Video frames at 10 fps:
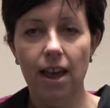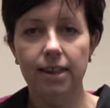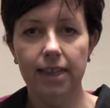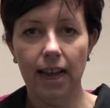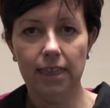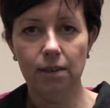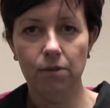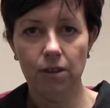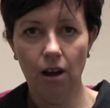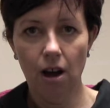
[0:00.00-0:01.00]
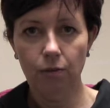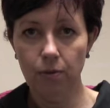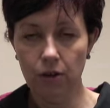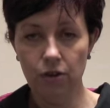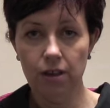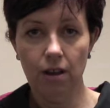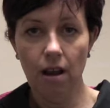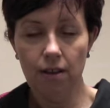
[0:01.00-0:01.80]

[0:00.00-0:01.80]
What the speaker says: sets him because